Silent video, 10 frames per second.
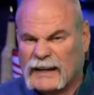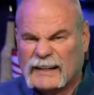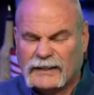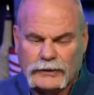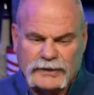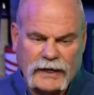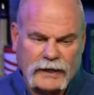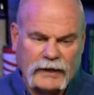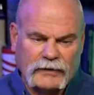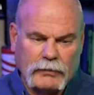I get to go
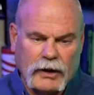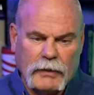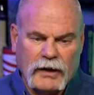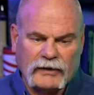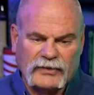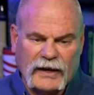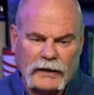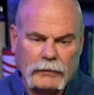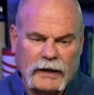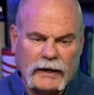check it out tomorrow. I'm all
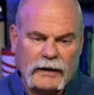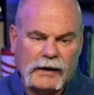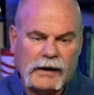excited about it.